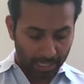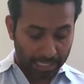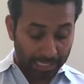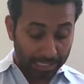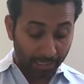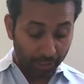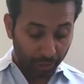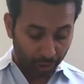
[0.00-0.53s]

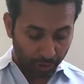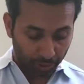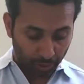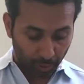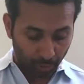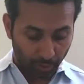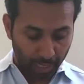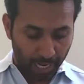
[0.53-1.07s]
In addition
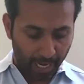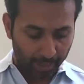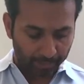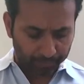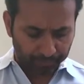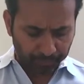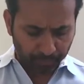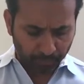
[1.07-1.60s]
to
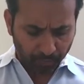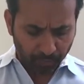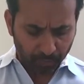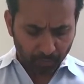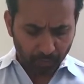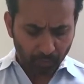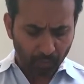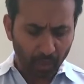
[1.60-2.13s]
that,
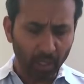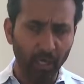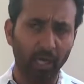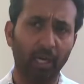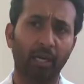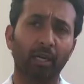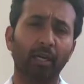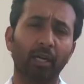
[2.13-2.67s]

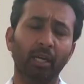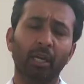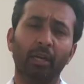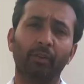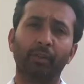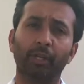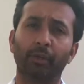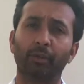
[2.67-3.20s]

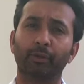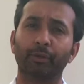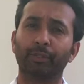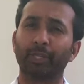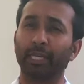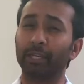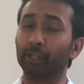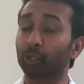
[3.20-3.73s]

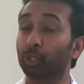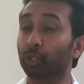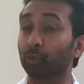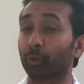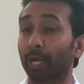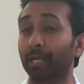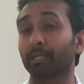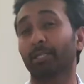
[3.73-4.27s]
there's
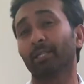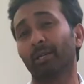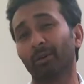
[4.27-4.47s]
interest rates.